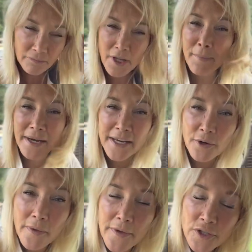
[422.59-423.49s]
But here
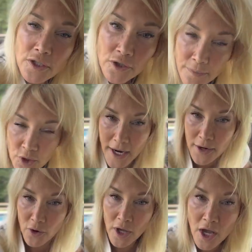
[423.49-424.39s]
on this YouTube
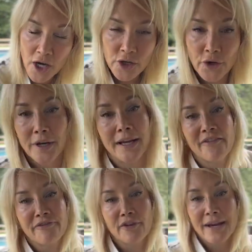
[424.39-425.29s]
channel, you're going to get
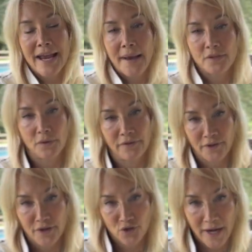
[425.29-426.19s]
free, absolutely
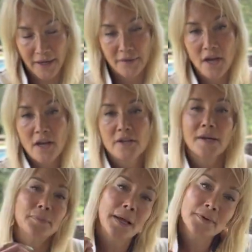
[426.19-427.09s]
free training.
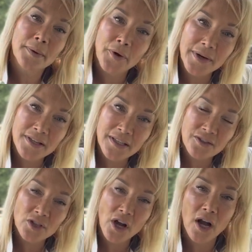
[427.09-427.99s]
Sometimes I'm going to sit and
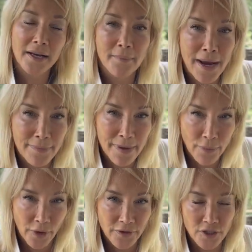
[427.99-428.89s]
talk and it might be
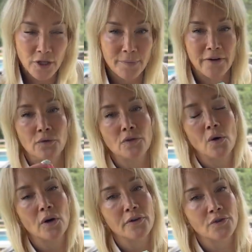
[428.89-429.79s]
boring to you, but if you
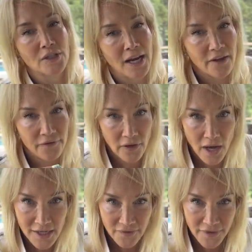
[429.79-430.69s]
don't understand the
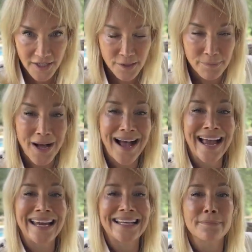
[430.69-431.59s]
philosophies
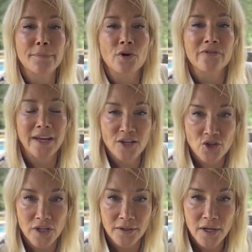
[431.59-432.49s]
behind
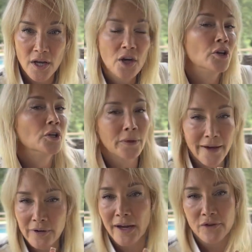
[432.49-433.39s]
motivation, you will
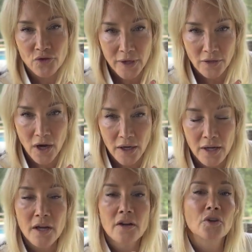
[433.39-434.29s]
never have a trained dog.
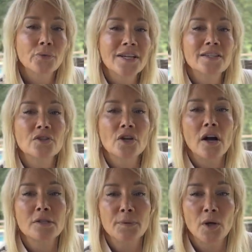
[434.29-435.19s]
The reason
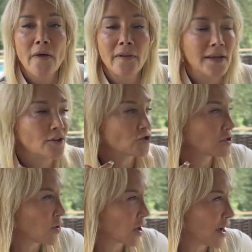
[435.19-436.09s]
dogs pull on the leash,
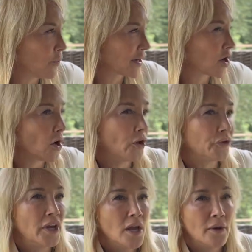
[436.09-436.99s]
don't come when called,
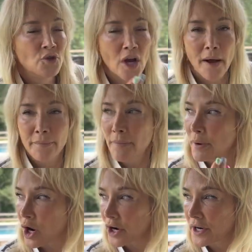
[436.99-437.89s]
jump,
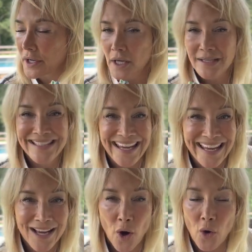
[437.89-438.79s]
bark,
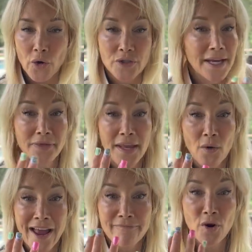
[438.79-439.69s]
dig holes, they don't
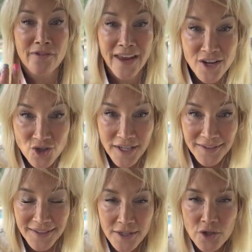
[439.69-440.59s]
have motivation
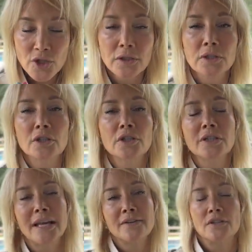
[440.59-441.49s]
to learn
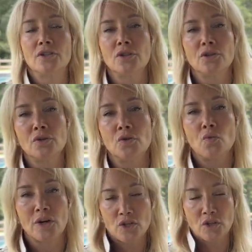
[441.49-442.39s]
and to do
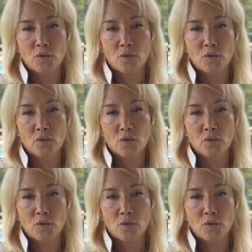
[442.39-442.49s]
what you